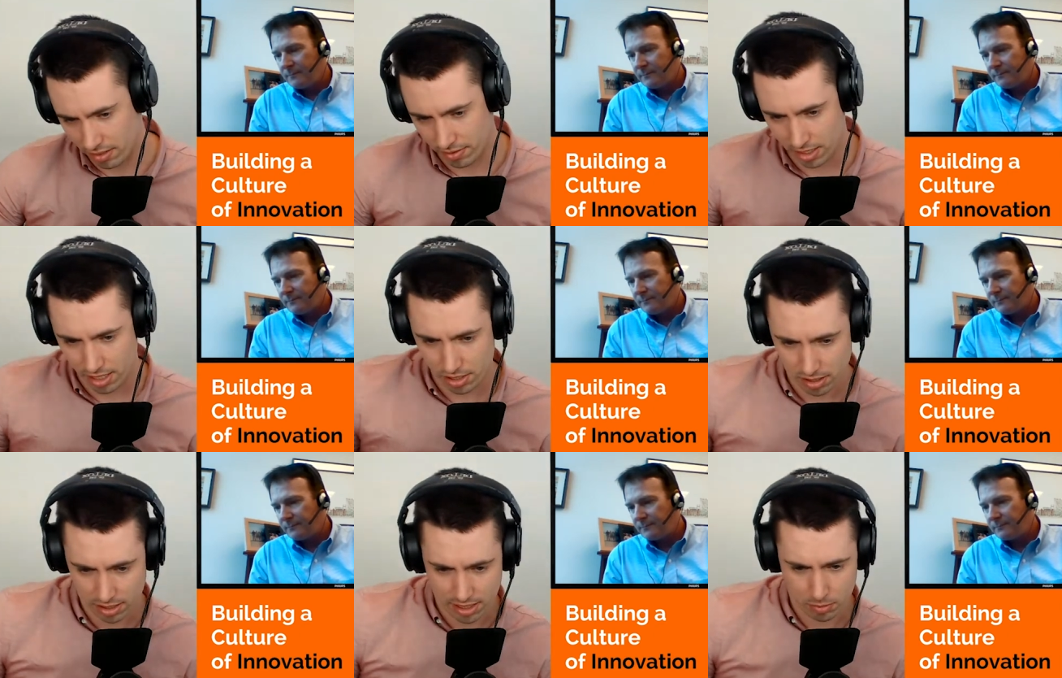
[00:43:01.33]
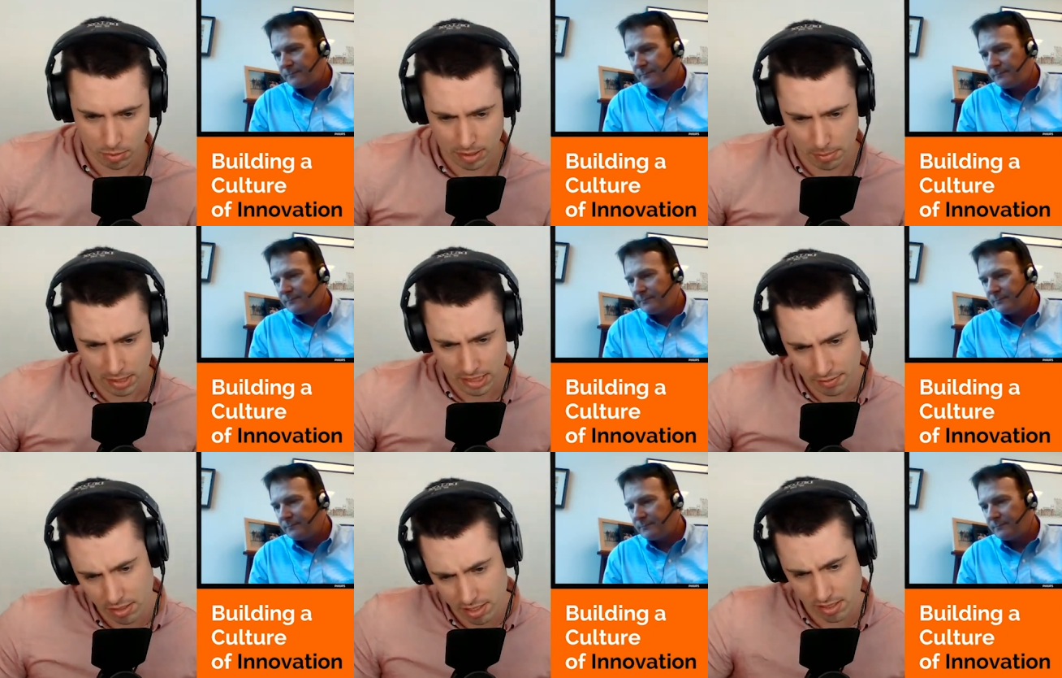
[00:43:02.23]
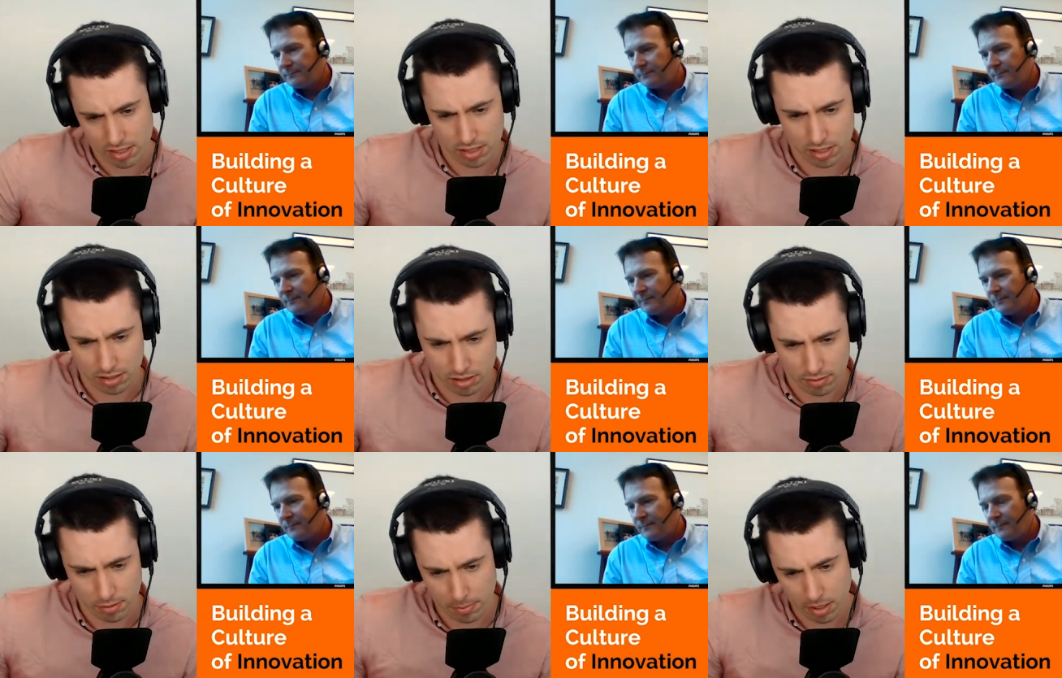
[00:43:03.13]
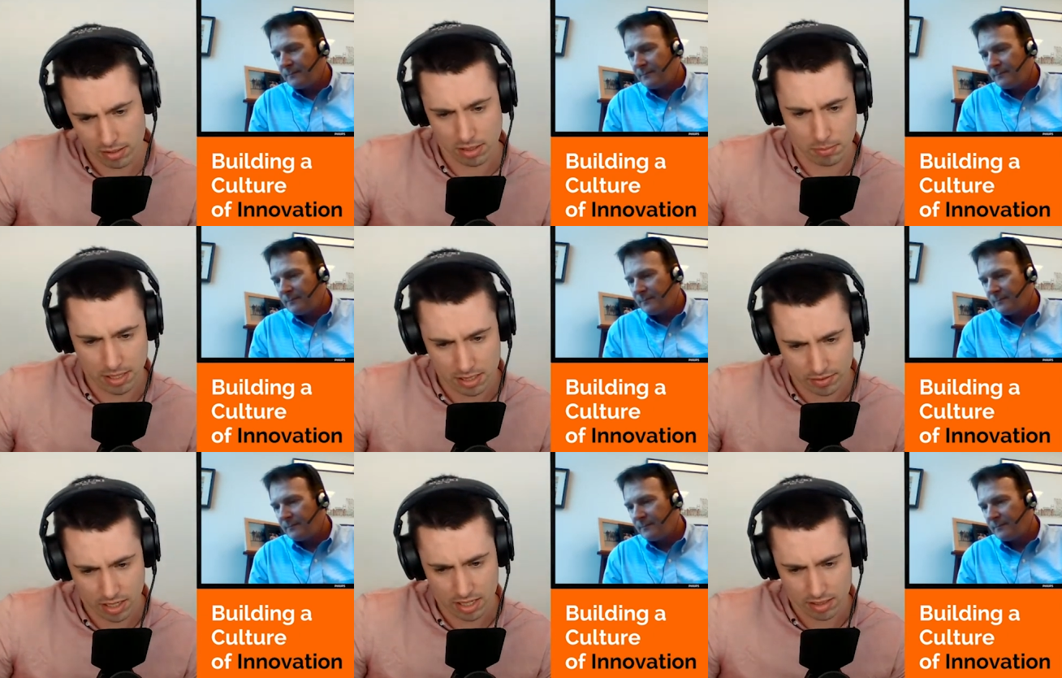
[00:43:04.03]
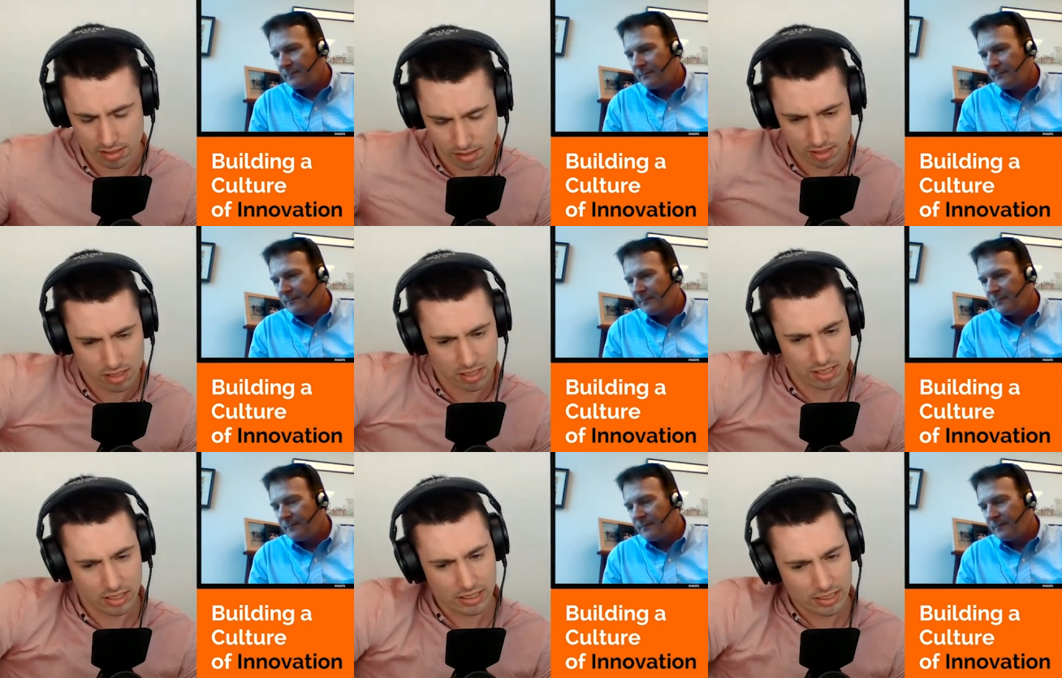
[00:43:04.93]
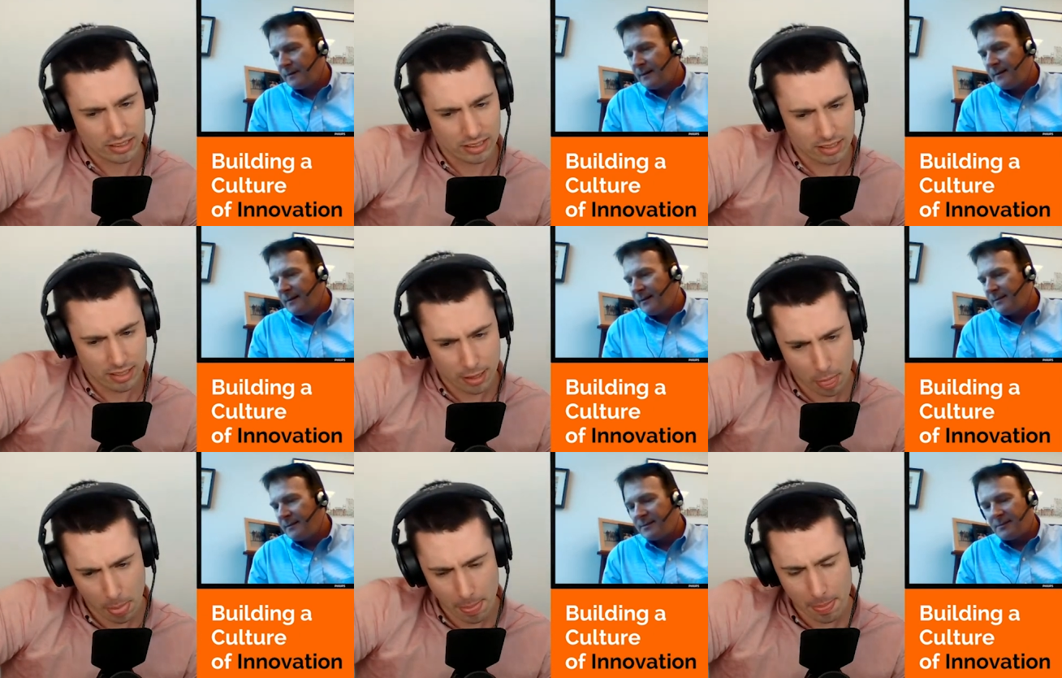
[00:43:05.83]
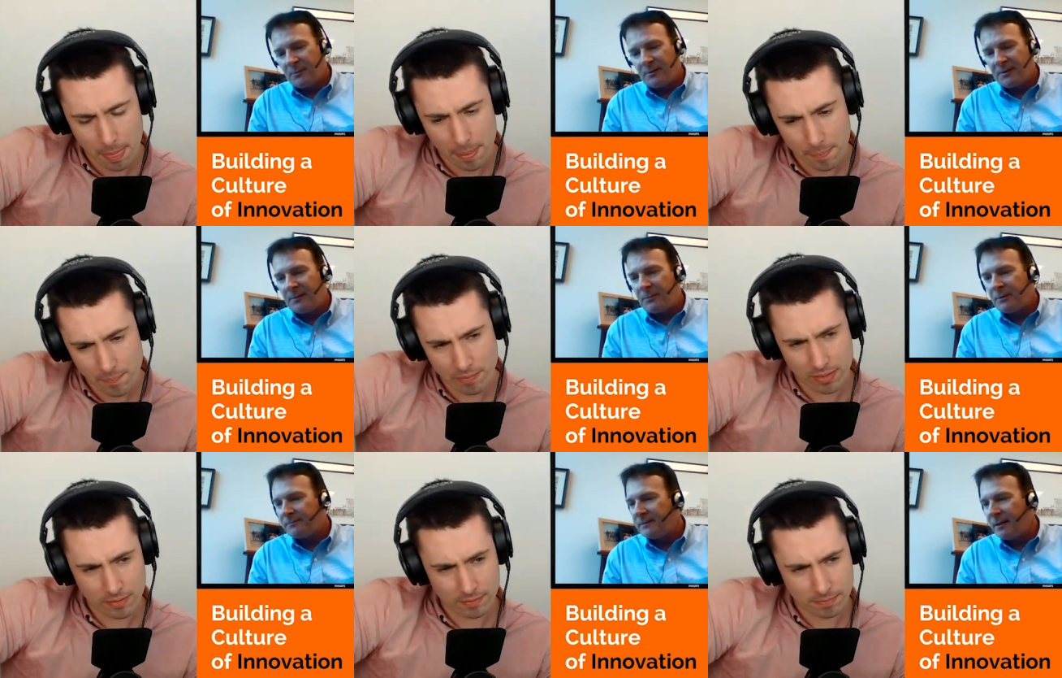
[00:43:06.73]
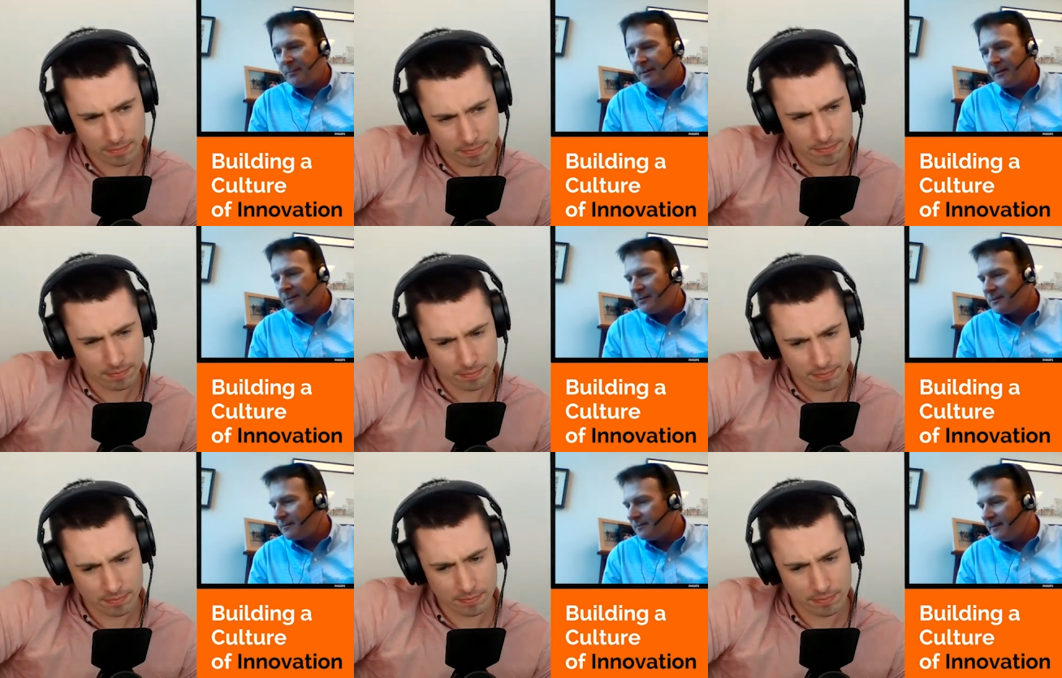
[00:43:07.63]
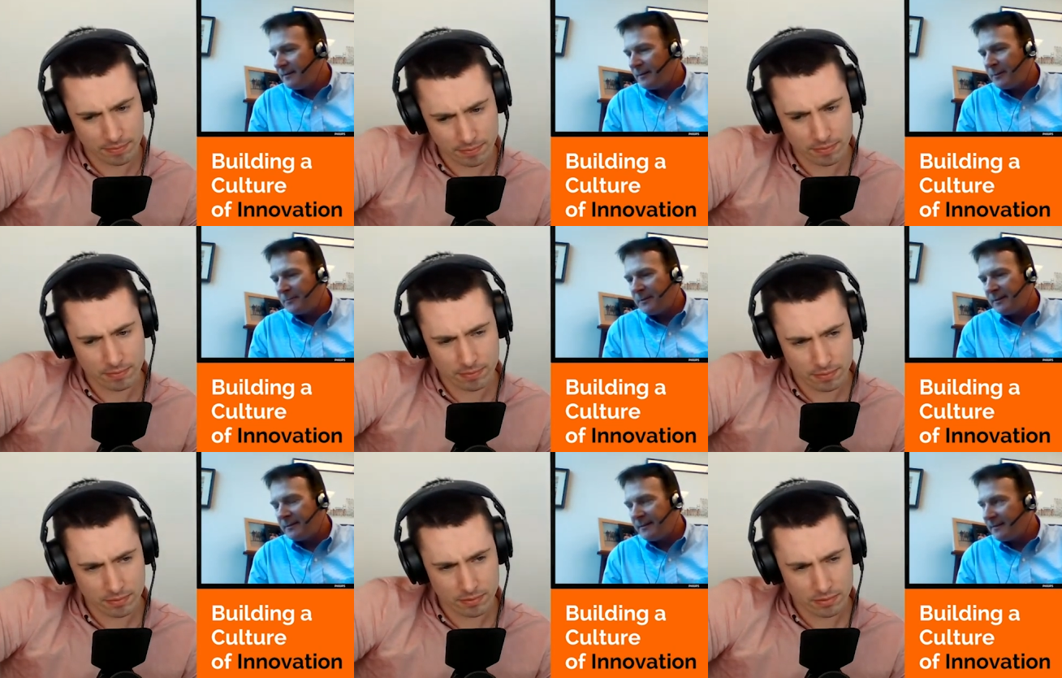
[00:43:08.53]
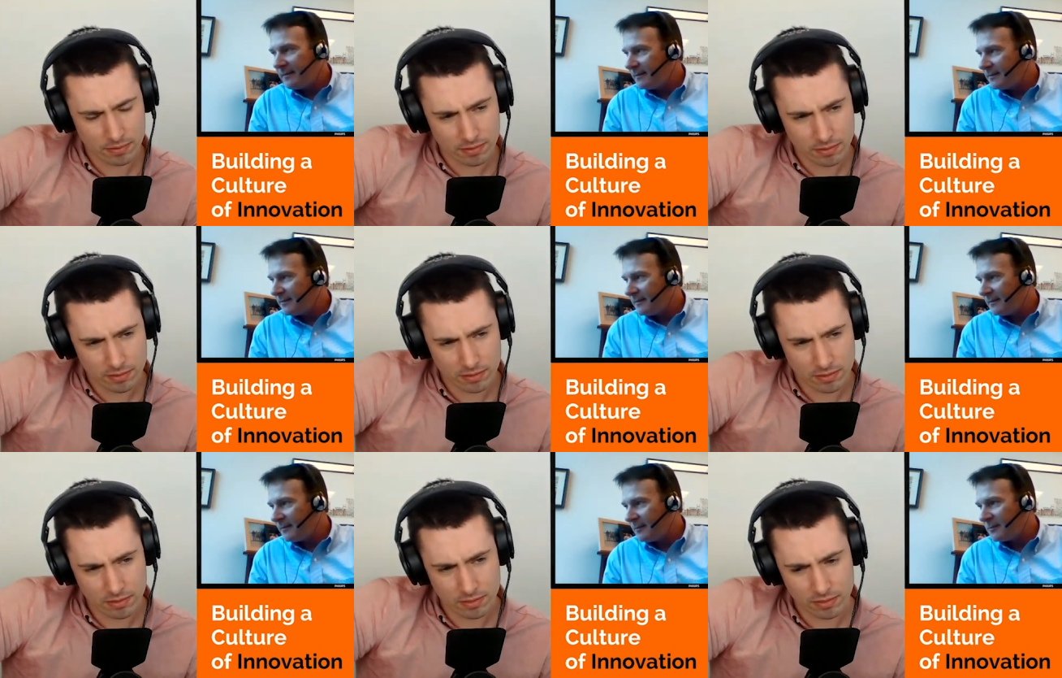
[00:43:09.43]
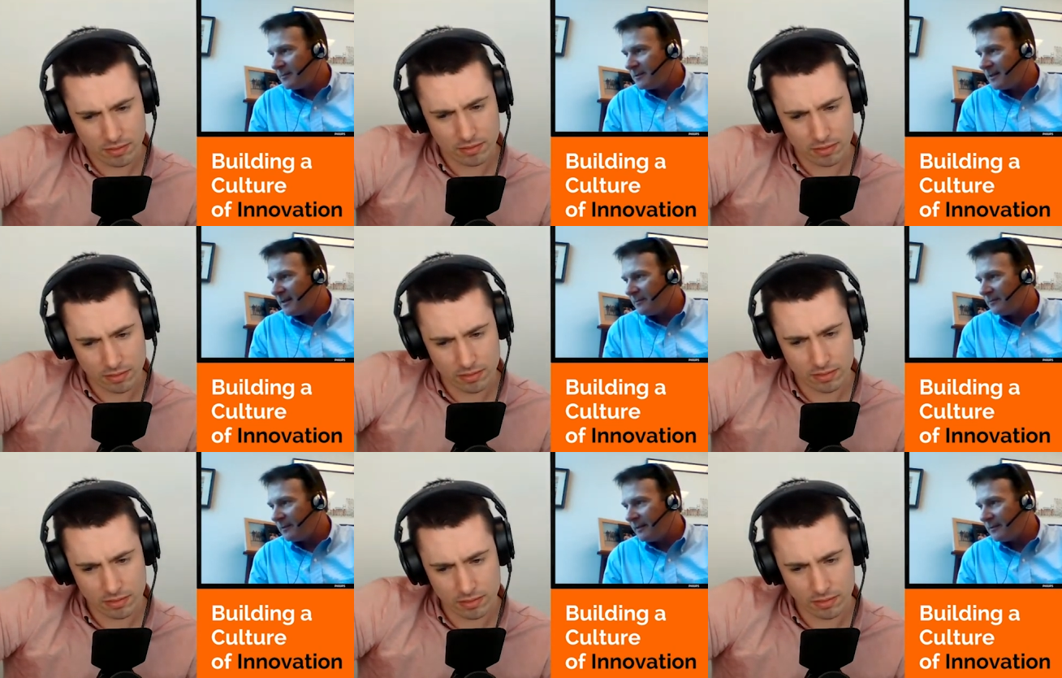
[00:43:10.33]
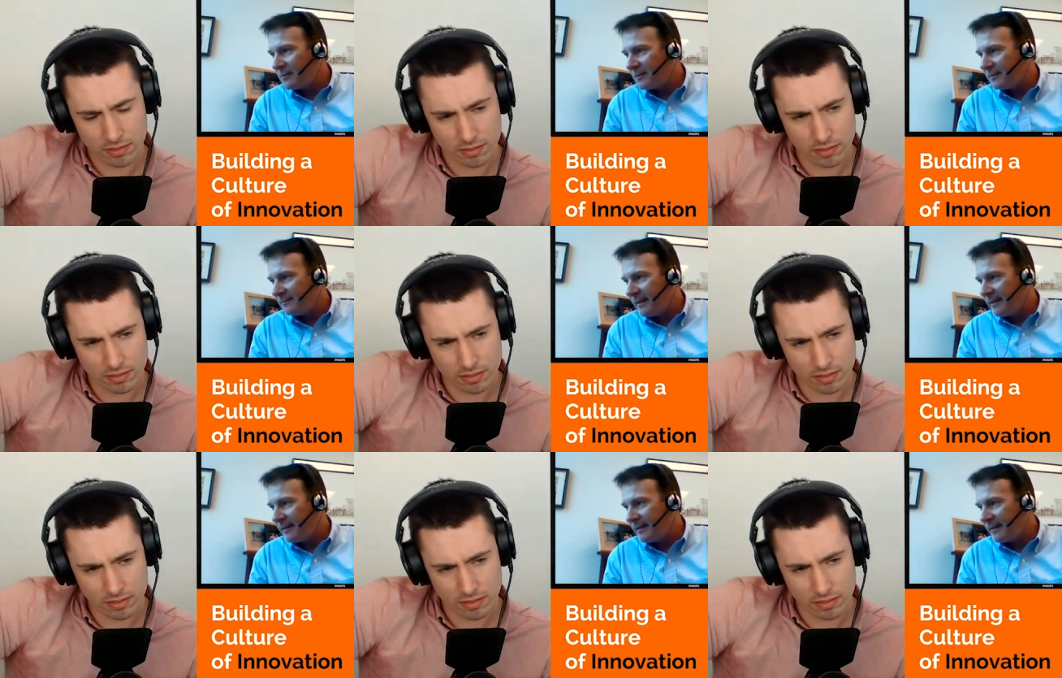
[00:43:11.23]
Speaker 1: to other HR leaders, what would that be? Give our listeners a sort of a parting piece of guidance.
Speaker 2: Just real simple: help others, you know, I, I think it's the ultimate job of leaders and HR